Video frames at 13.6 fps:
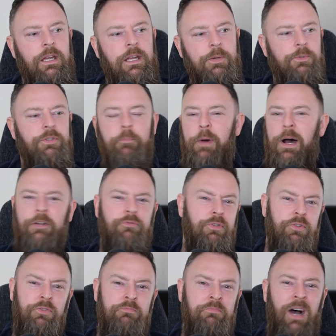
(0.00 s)
it was a bad
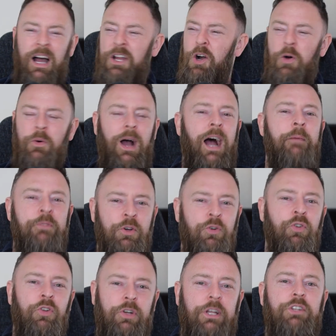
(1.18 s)
room. I I'm the
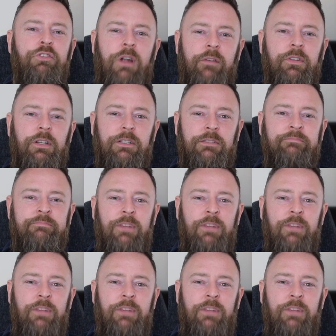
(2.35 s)
unlucky traveller.